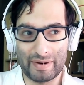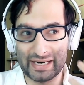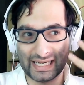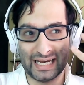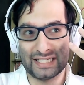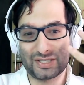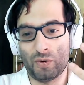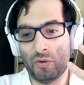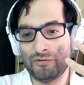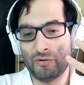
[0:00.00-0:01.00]
and he, and he saw
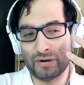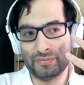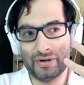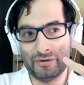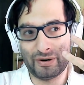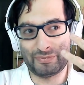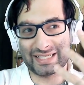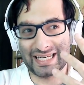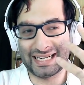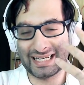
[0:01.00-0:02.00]
All for One
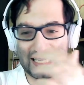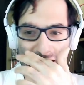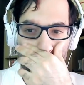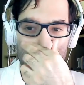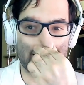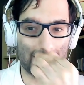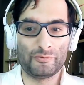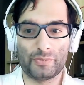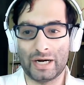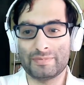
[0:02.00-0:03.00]
represented as his younger self,
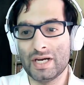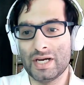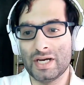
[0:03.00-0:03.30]
perhaps?